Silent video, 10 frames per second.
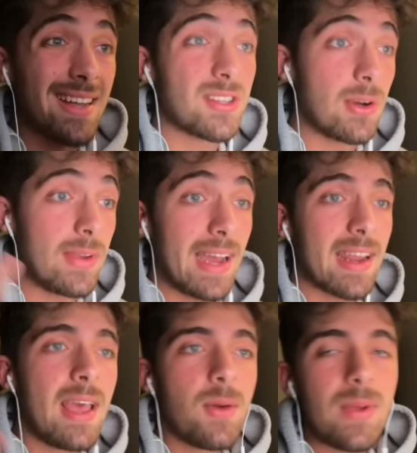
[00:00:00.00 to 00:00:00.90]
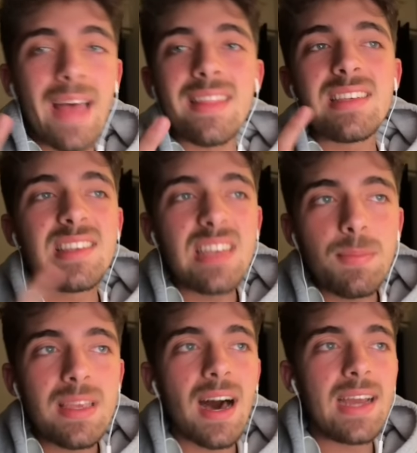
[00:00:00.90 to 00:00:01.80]
done so yet. We had the
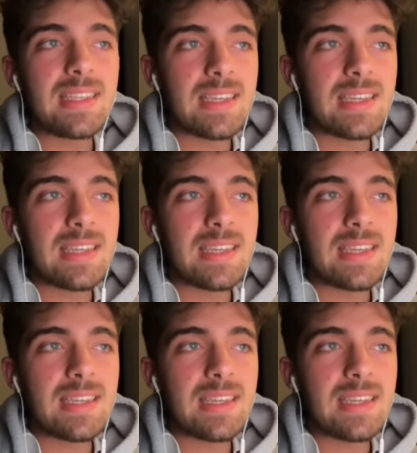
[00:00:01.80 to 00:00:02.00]
CPI